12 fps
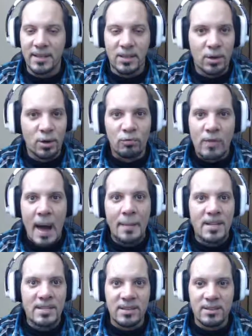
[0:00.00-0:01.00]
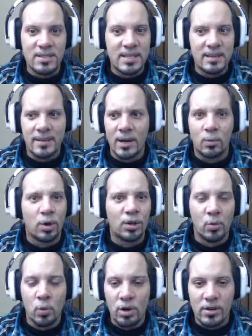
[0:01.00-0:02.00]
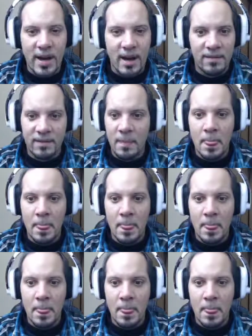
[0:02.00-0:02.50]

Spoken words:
the little rabbits that you see in like World of Warcraft.